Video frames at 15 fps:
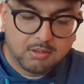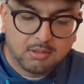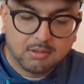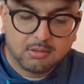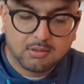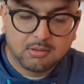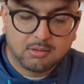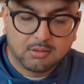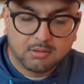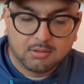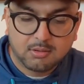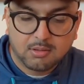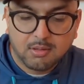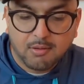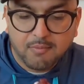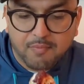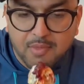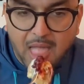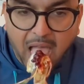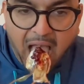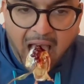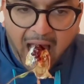a
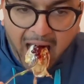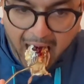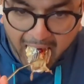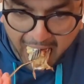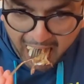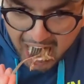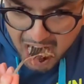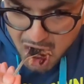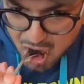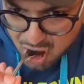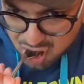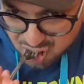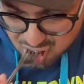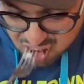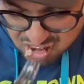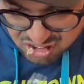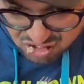they are kind of like